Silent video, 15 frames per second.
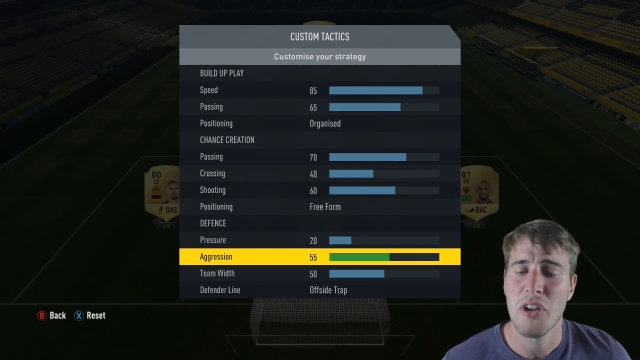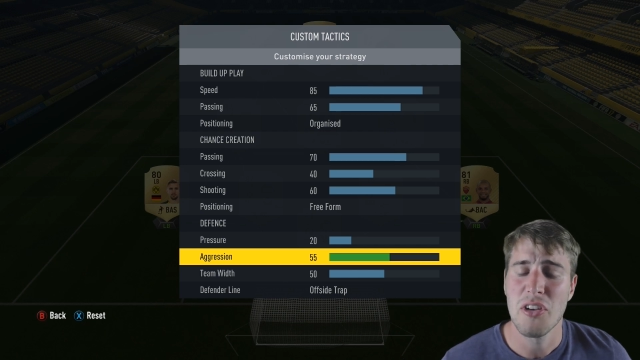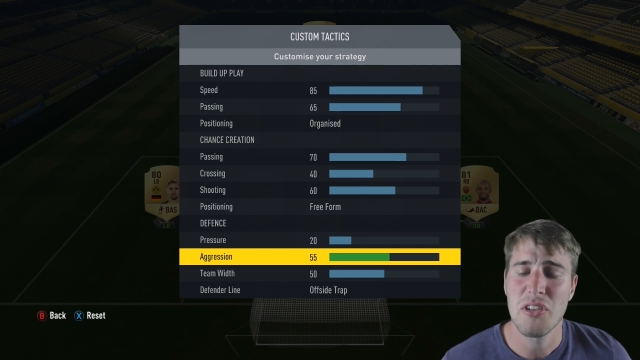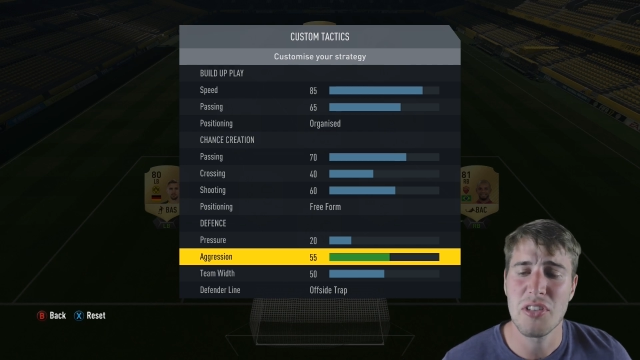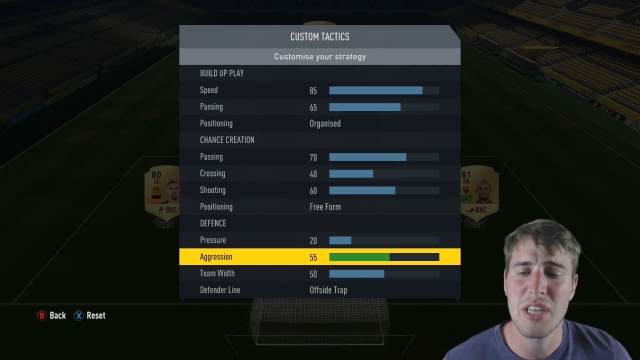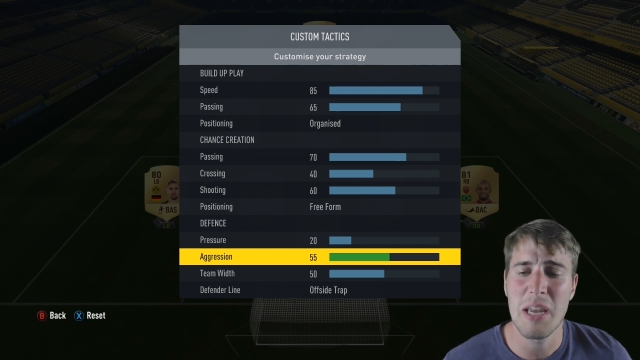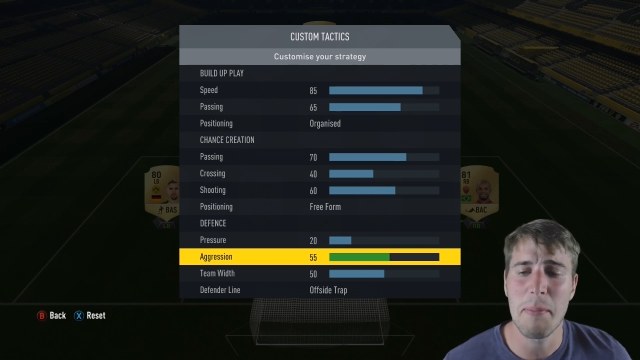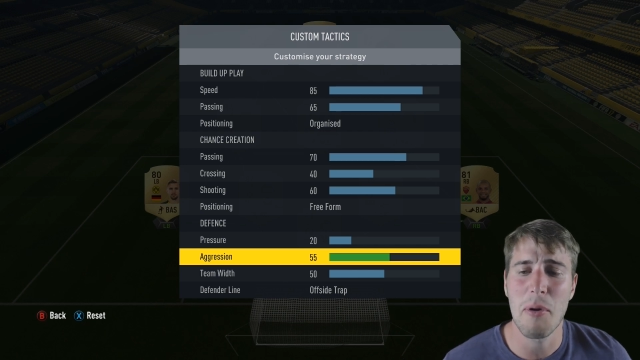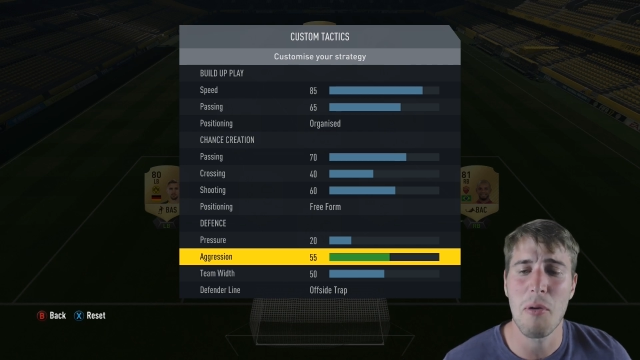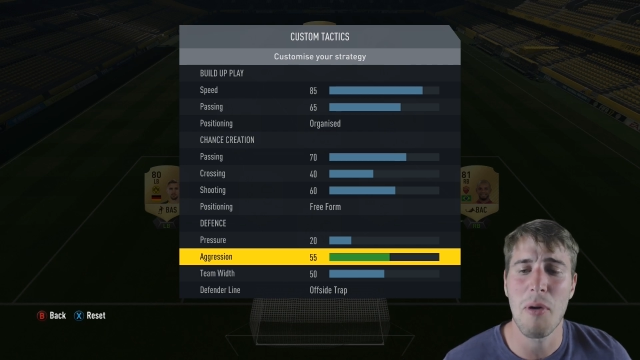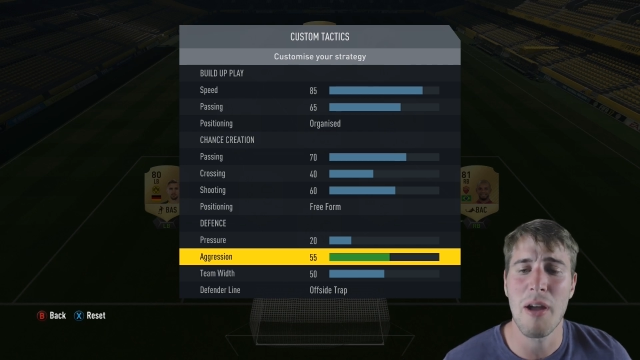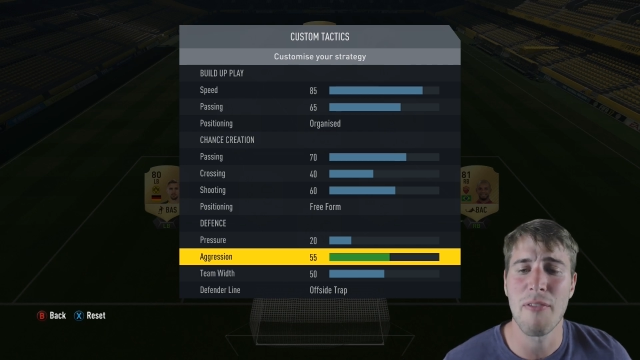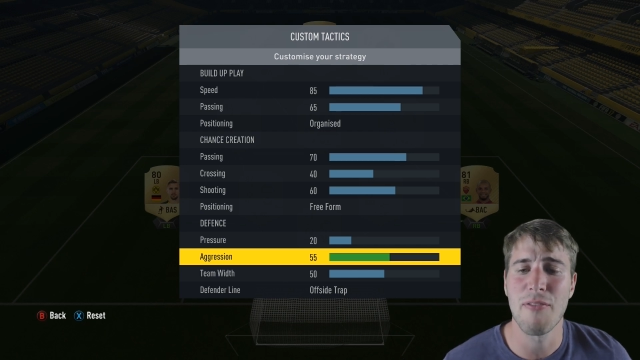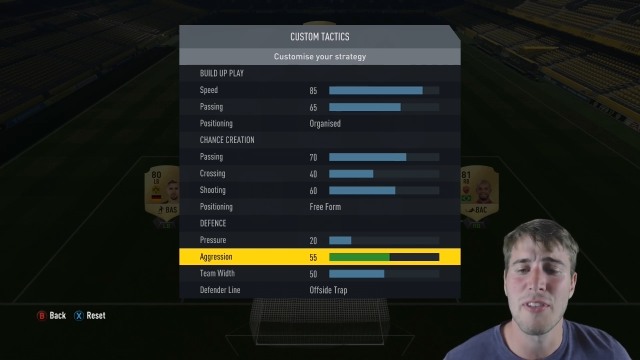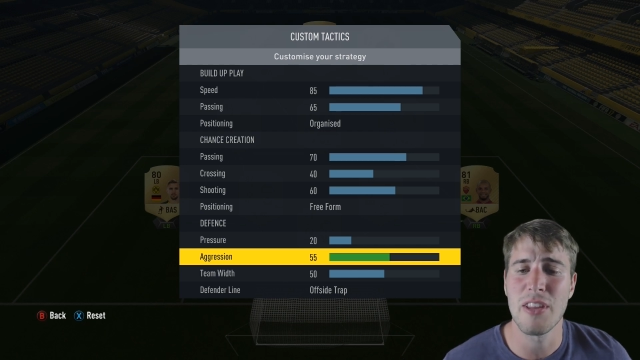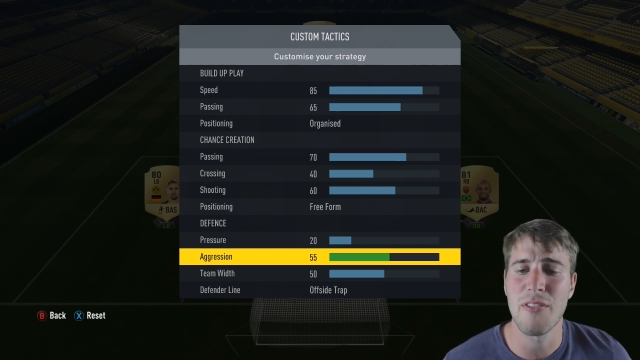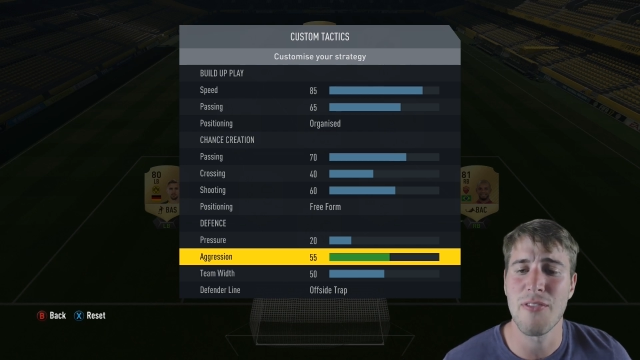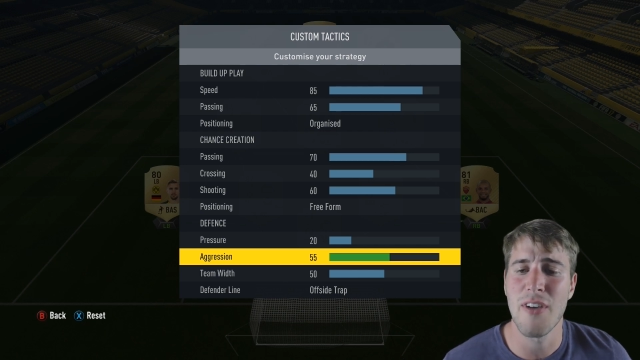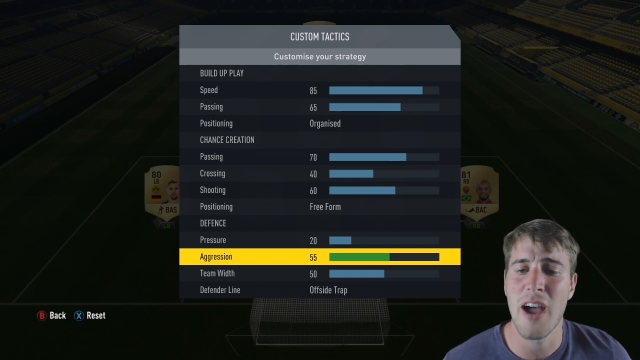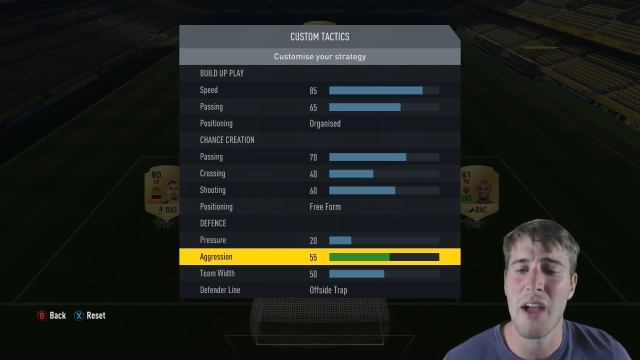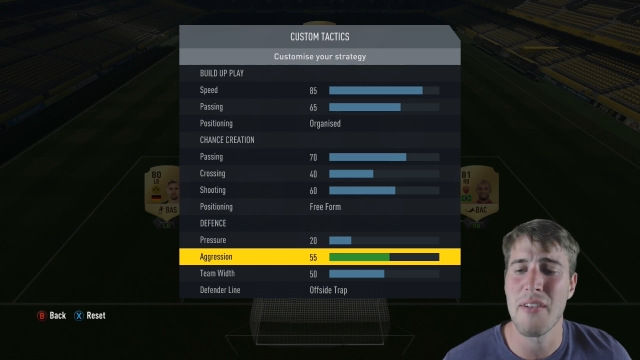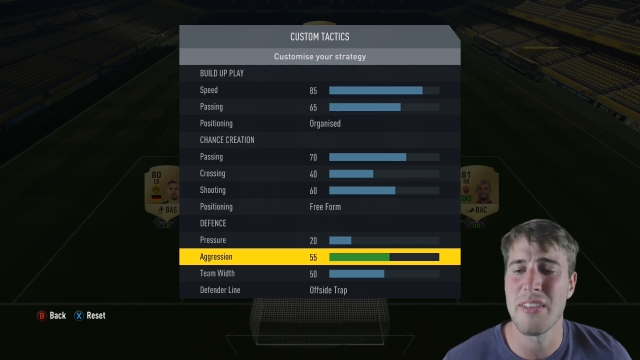Just keep it around
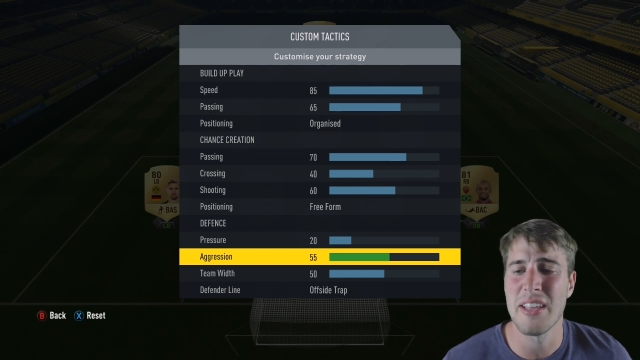55.